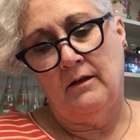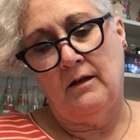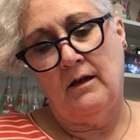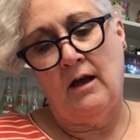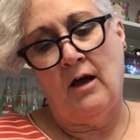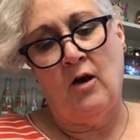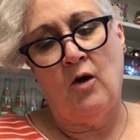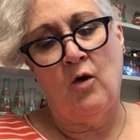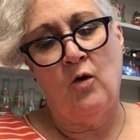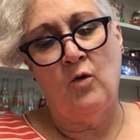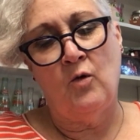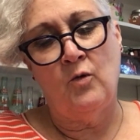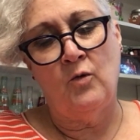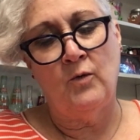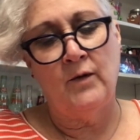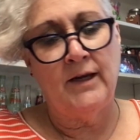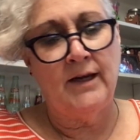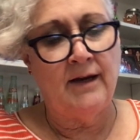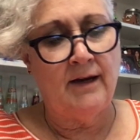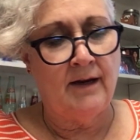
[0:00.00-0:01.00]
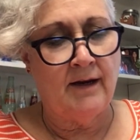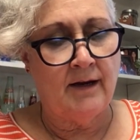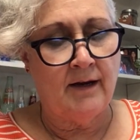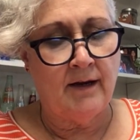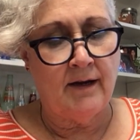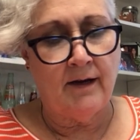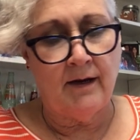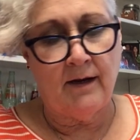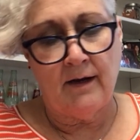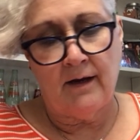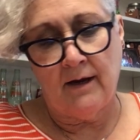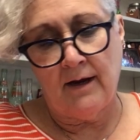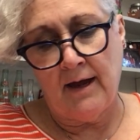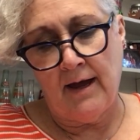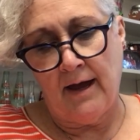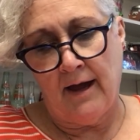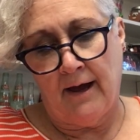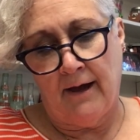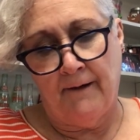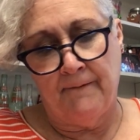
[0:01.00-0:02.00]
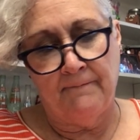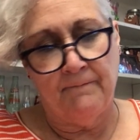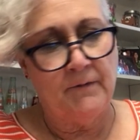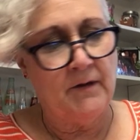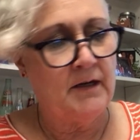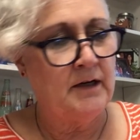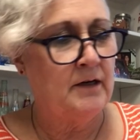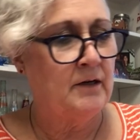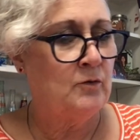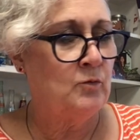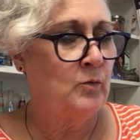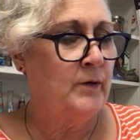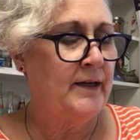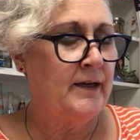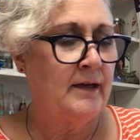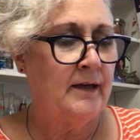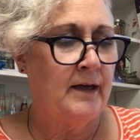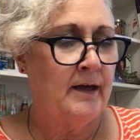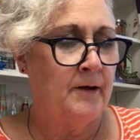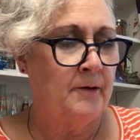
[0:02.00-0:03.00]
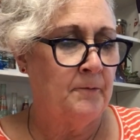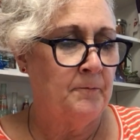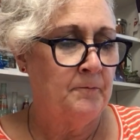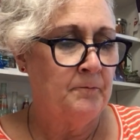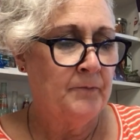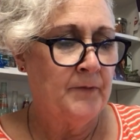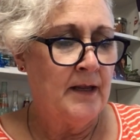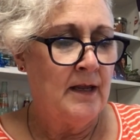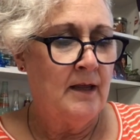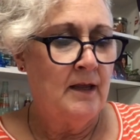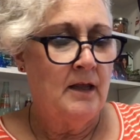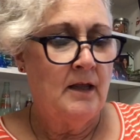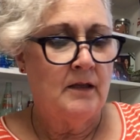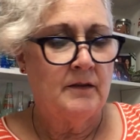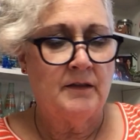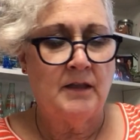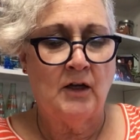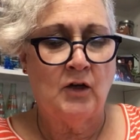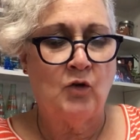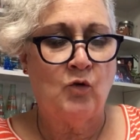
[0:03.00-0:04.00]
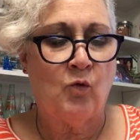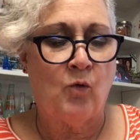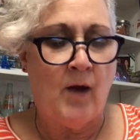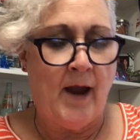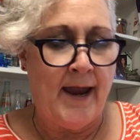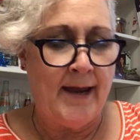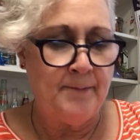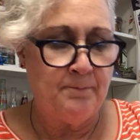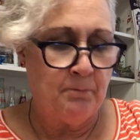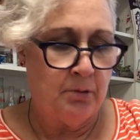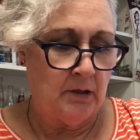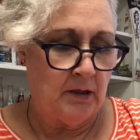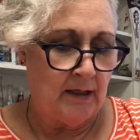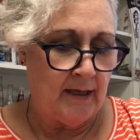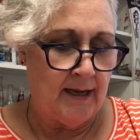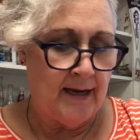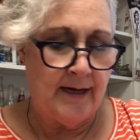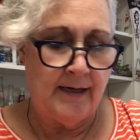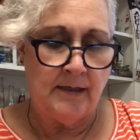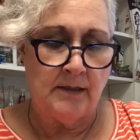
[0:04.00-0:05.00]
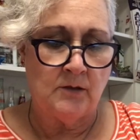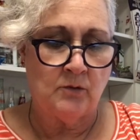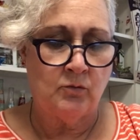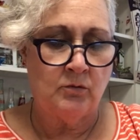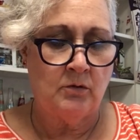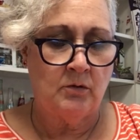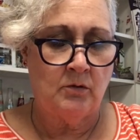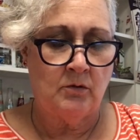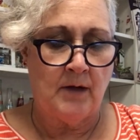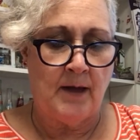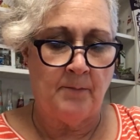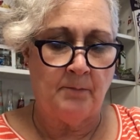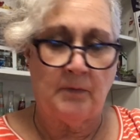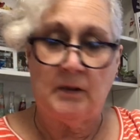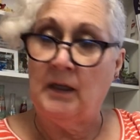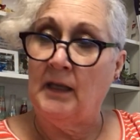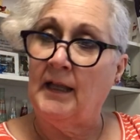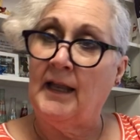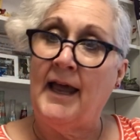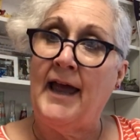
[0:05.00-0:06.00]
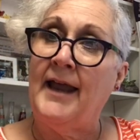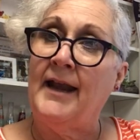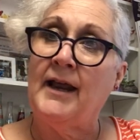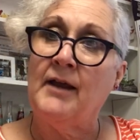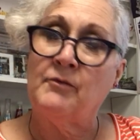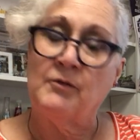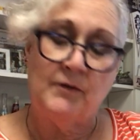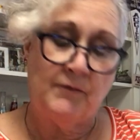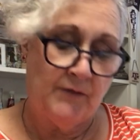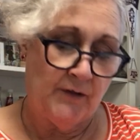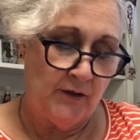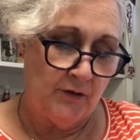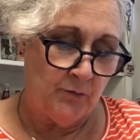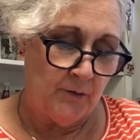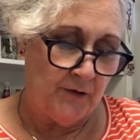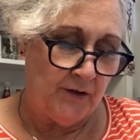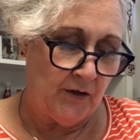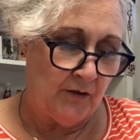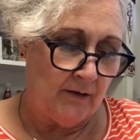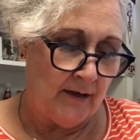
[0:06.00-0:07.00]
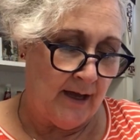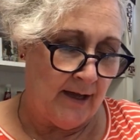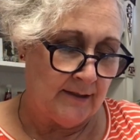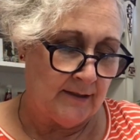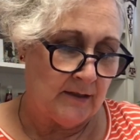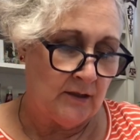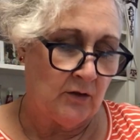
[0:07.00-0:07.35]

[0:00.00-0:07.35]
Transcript: Oh, yeah. Here we go. The Great Plains. Woo, I'm glad I reviewed with you guys.